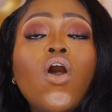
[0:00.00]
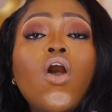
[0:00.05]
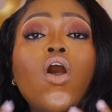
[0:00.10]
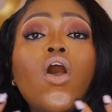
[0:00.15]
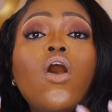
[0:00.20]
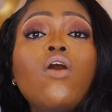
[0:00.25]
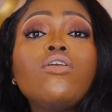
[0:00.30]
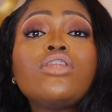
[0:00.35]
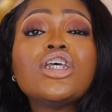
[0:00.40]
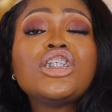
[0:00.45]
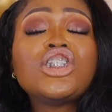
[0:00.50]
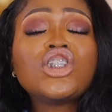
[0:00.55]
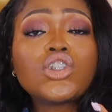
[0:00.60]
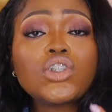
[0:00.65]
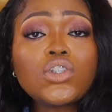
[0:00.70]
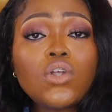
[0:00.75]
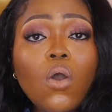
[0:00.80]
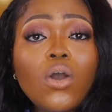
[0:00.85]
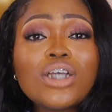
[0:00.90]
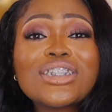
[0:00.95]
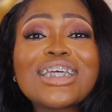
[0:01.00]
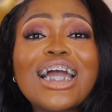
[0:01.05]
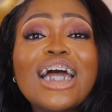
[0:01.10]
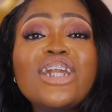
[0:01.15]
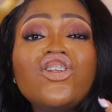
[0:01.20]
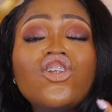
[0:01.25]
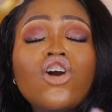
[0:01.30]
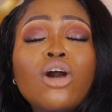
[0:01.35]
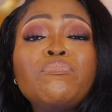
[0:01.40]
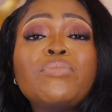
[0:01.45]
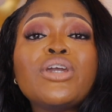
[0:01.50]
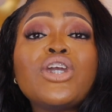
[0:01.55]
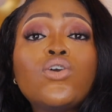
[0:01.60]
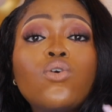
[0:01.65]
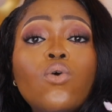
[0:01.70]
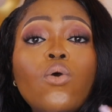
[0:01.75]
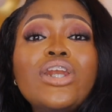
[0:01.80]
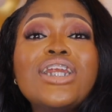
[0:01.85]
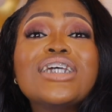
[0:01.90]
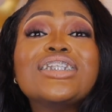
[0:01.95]
All the stocks cannot be
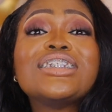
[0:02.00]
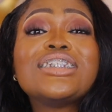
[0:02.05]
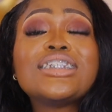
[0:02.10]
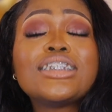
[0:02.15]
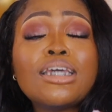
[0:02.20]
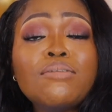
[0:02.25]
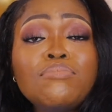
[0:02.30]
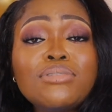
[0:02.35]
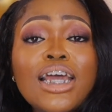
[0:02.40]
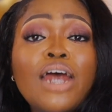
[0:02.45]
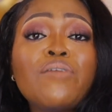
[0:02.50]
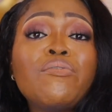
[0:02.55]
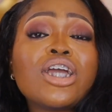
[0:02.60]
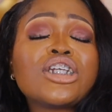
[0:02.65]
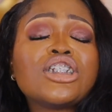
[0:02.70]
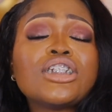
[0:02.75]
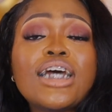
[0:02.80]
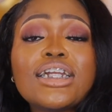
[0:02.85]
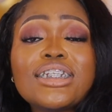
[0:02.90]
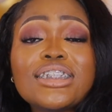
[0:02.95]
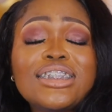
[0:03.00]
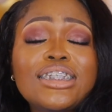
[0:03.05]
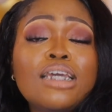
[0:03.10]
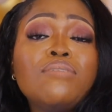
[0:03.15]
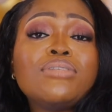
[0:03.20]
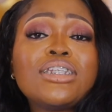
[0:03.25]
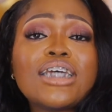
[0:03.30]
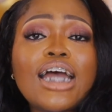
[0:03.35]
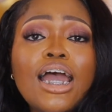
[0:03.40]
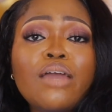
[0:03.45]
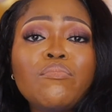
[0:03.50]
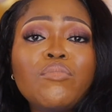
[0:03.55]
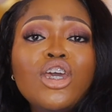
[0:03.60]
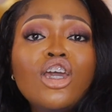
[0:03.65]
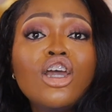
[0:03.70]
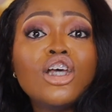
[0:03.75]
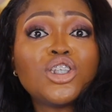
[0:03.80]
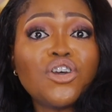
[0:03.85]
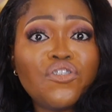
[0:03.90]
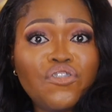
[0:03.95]
going in the same direction at the same time.
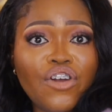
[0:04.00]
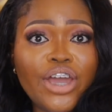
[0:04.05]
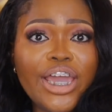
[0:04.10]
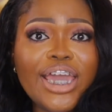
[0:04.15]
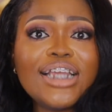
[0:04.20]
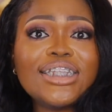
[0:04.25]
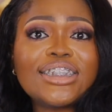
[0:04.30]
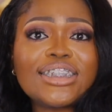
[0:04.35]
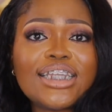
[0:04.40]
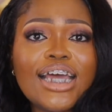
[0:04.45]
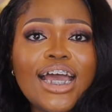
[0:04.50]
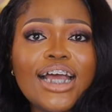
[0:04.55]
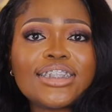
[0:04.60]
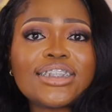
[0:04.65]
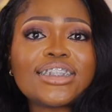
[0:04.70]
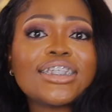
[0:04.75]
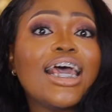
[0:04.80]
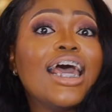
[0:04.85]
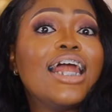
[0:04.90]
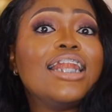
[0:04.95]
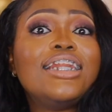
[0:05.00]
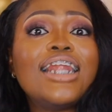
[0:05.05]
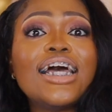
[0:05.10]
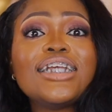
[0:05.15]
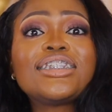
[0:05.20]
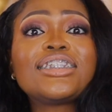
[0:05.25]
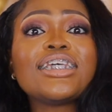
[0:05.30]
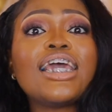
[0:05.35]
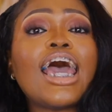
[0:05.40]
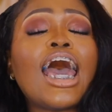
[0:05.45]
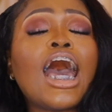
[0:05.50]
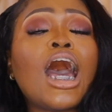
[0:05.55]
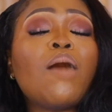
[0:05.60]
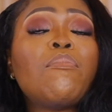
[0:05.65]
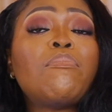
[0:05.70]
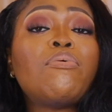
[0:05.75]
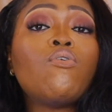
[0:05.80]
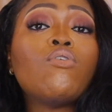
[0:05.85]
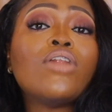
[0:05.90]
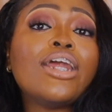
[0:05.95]
So for instance, let's say
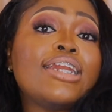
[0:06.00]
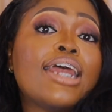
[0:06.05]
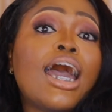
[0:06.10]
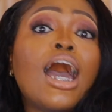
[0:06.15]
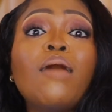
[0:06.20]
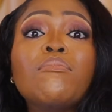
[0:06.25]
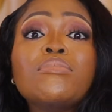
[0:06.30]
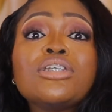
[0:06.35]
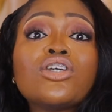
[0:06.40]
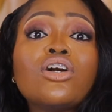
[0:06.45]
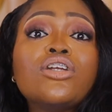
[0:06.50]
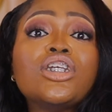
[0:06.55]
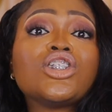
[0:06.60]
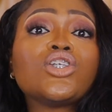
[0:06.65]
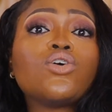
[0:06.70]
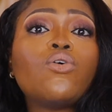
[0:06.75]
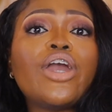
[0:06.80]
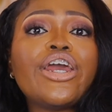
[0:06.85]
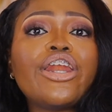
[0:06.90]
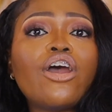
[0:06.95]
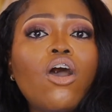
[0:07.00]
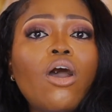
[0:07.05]
Apple and Amazon is going